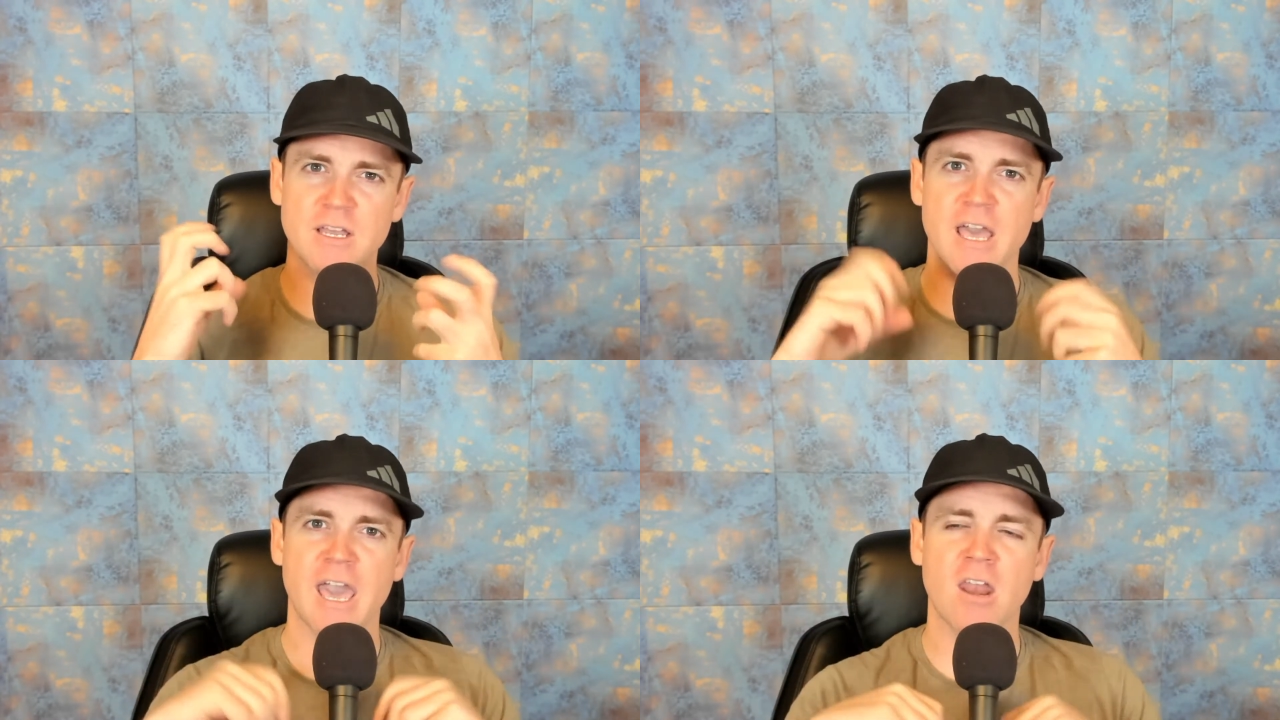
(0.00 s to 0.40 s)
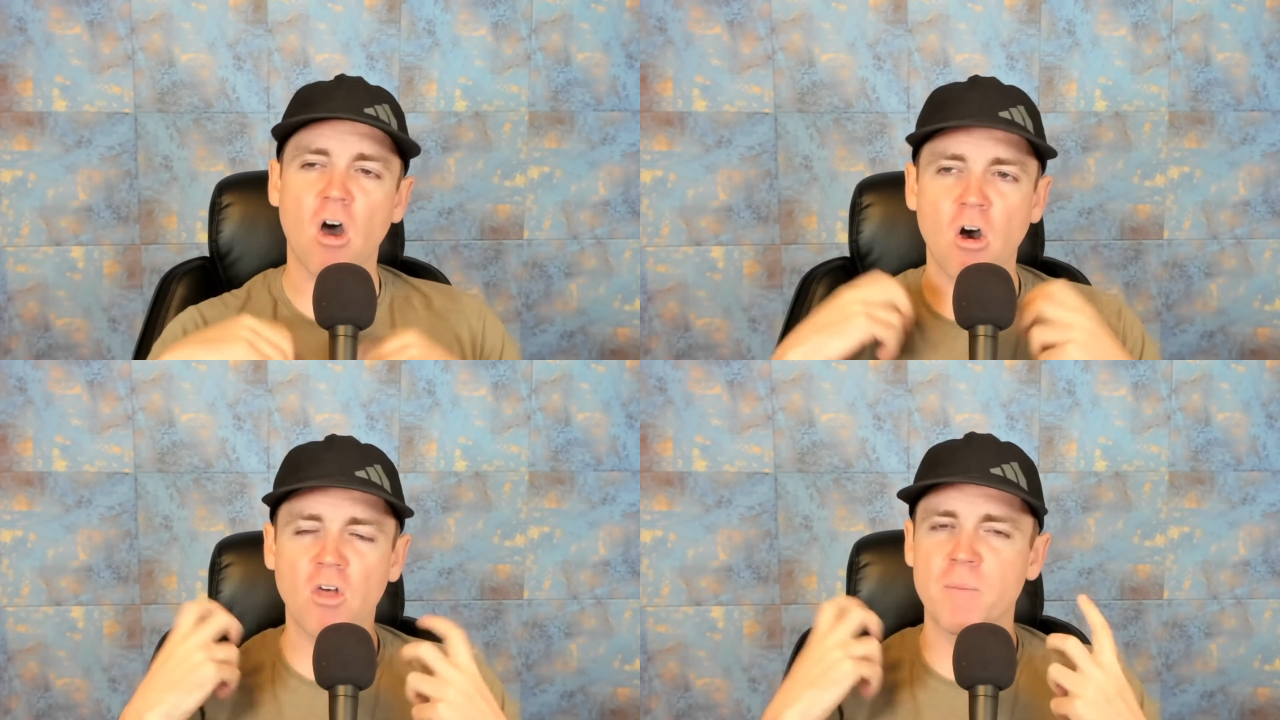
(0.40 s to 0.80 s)
And
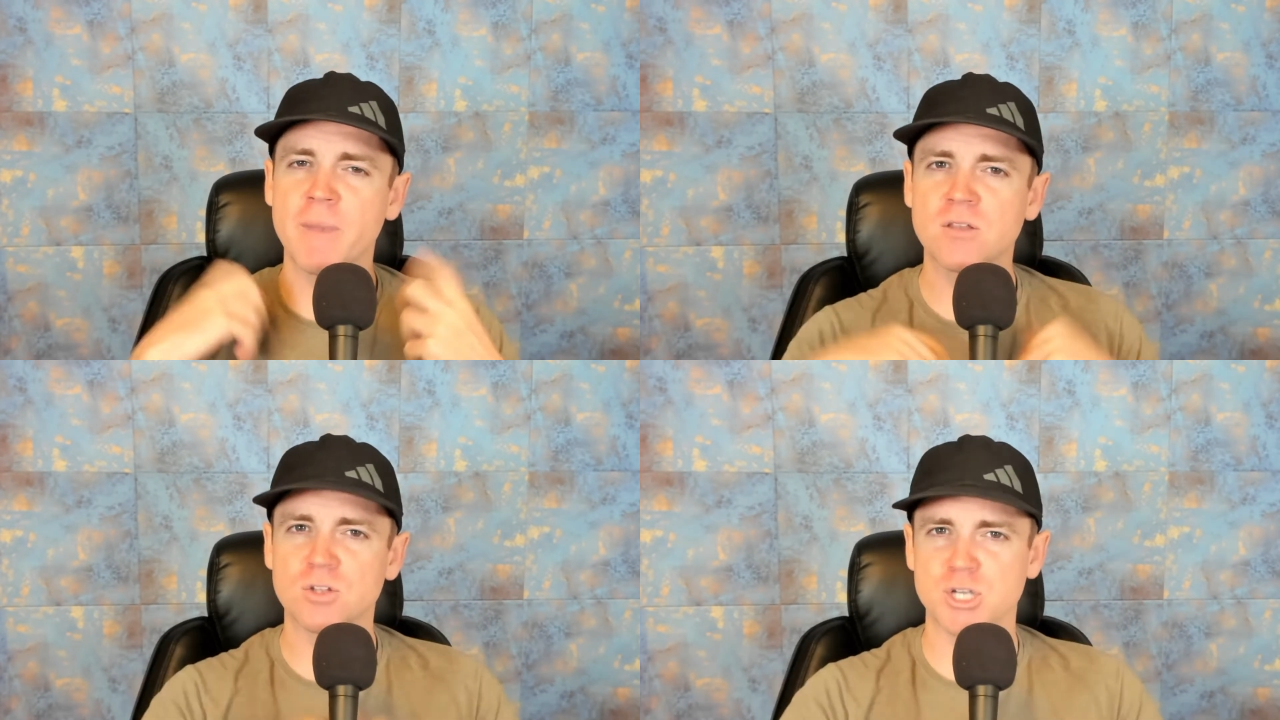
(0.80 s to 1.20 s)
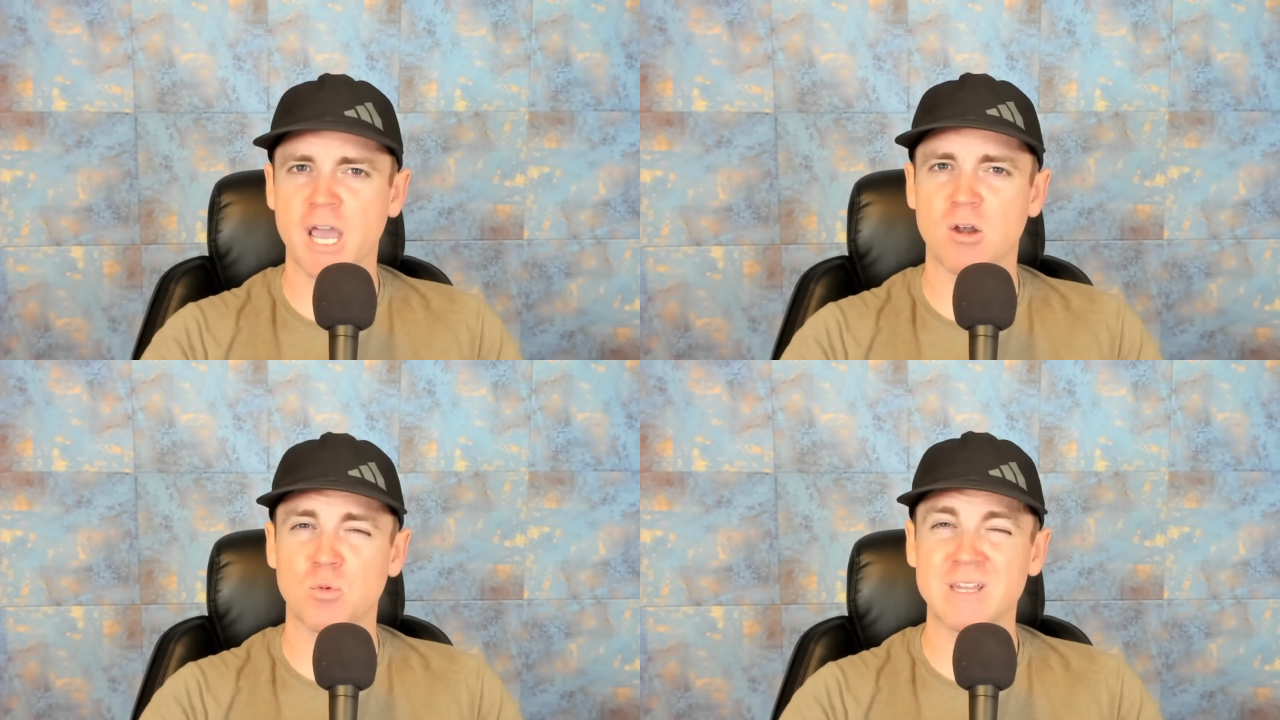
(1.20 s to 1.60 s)
all the mental
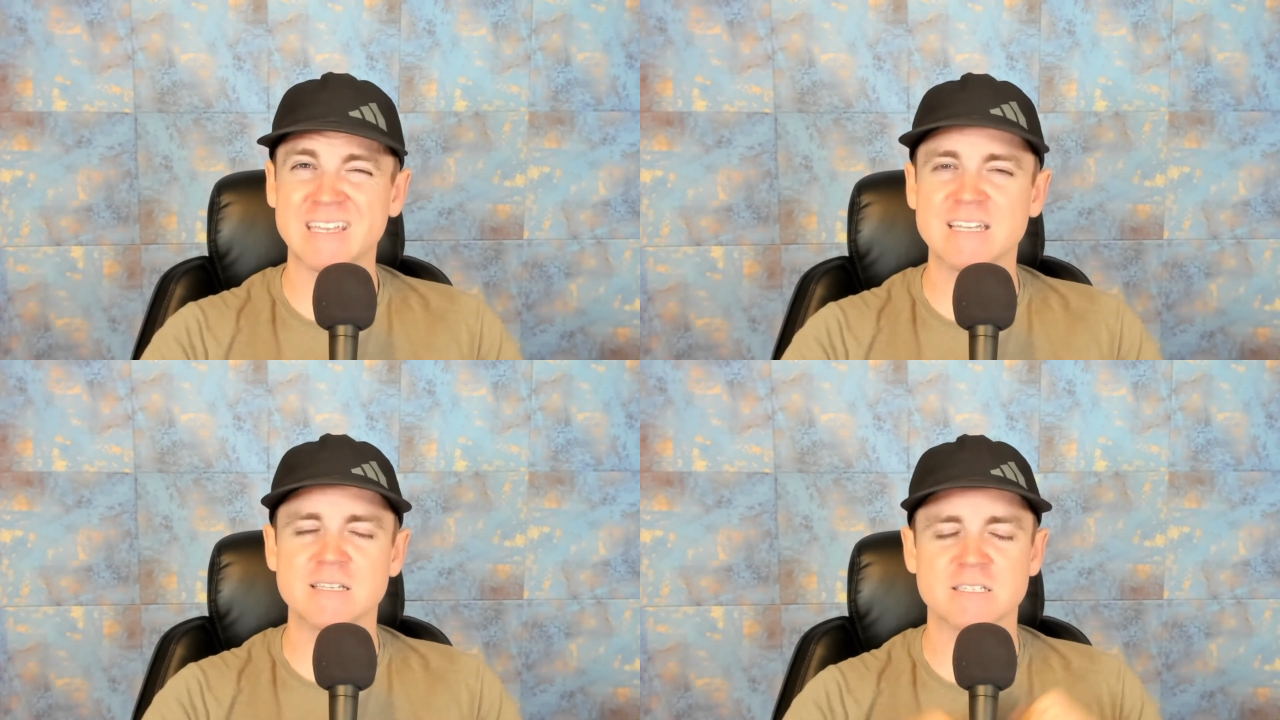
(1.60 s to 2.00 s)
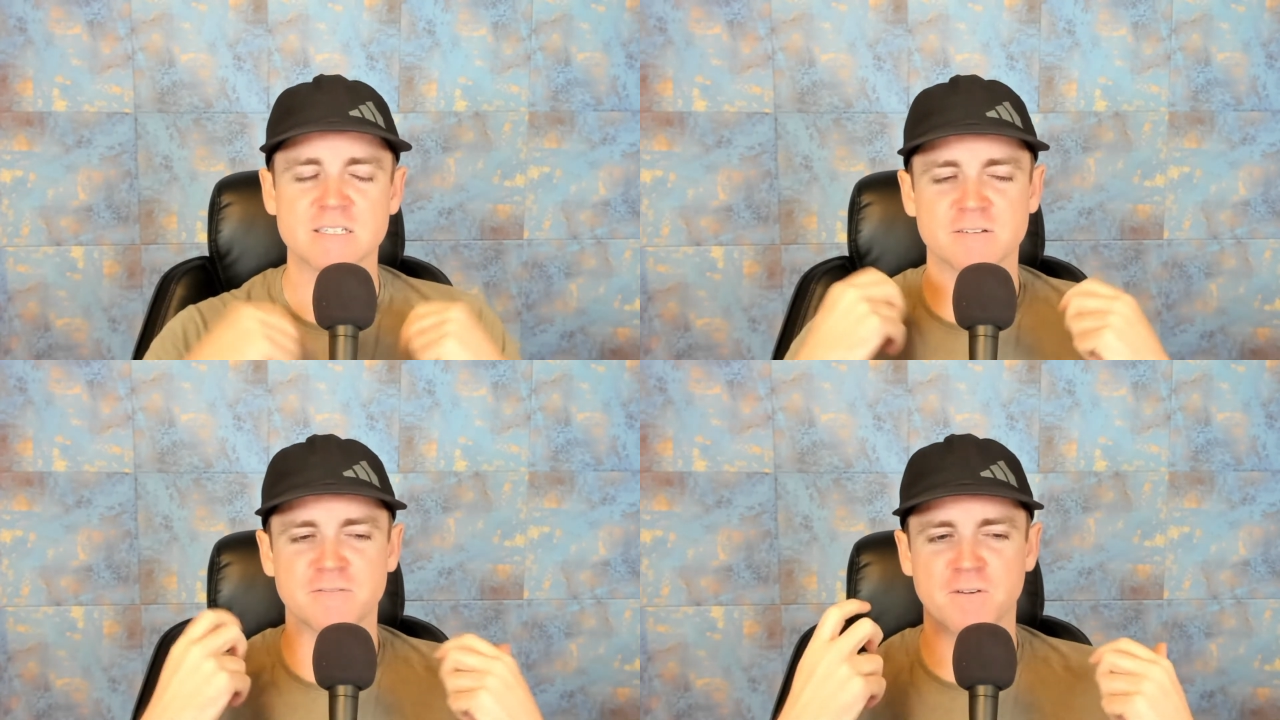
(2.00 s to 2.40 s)
chatter really
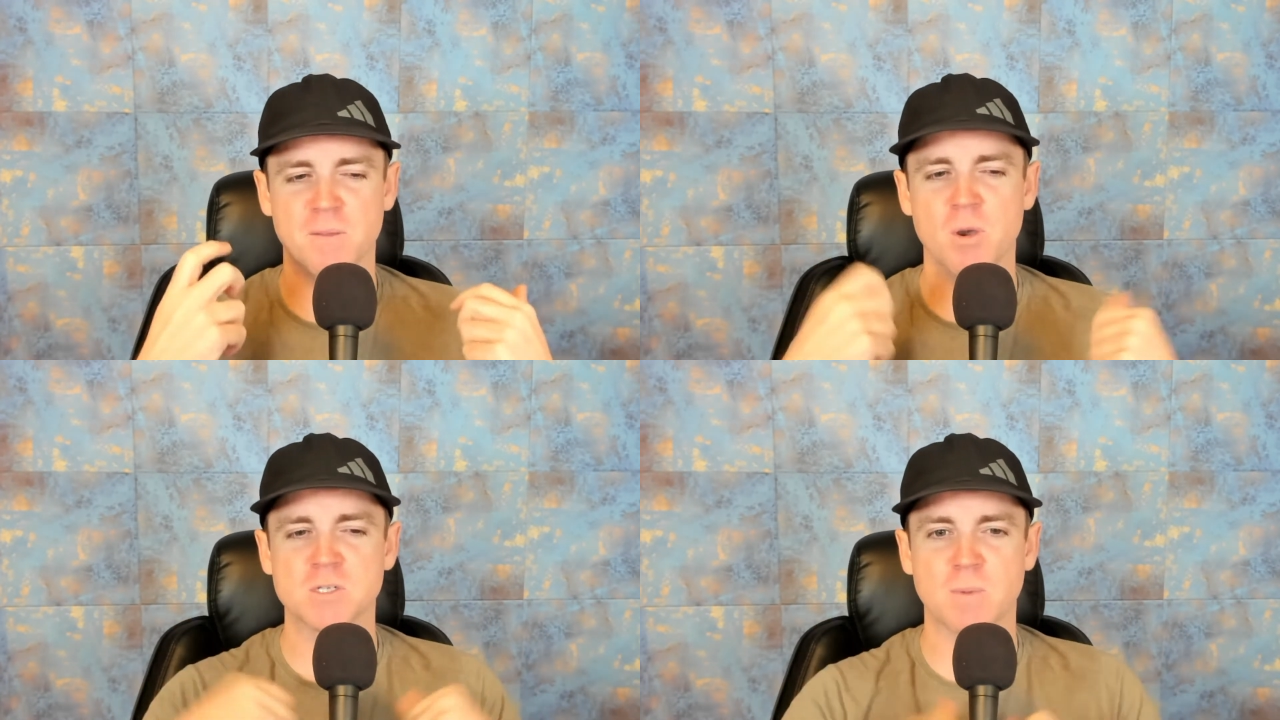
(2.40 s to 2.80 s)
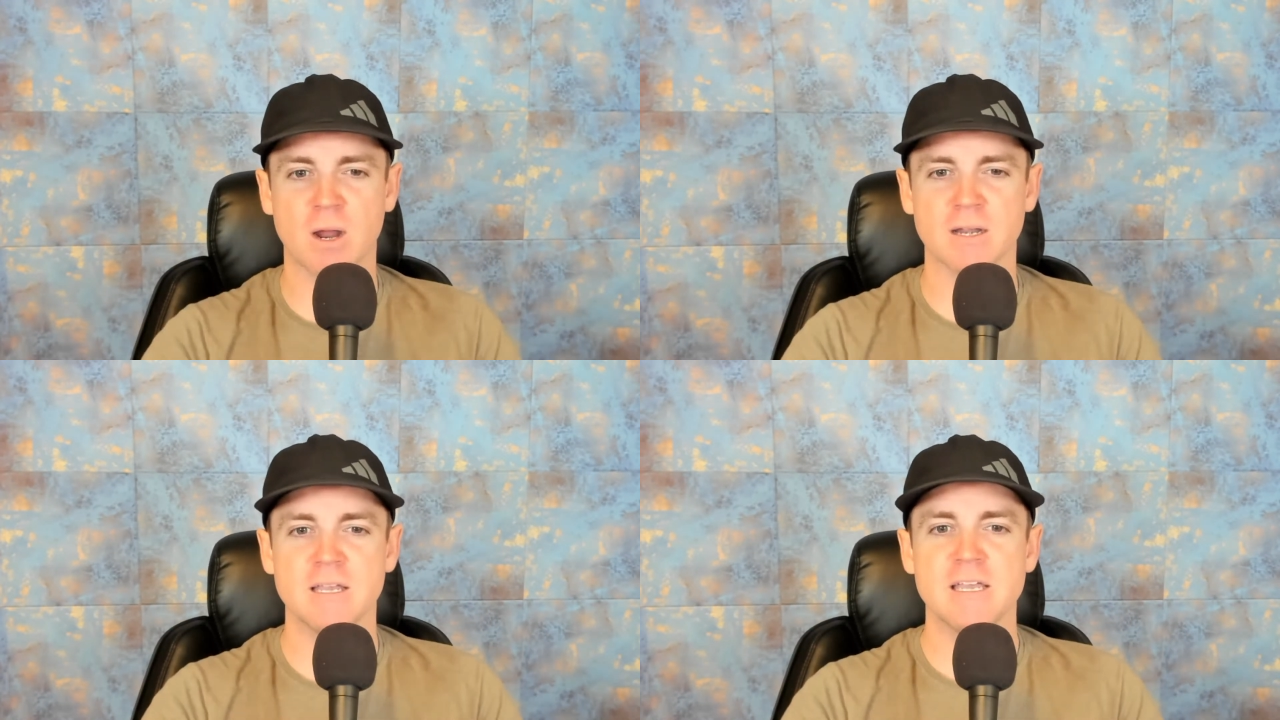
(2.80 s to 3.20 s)
is, for the most part,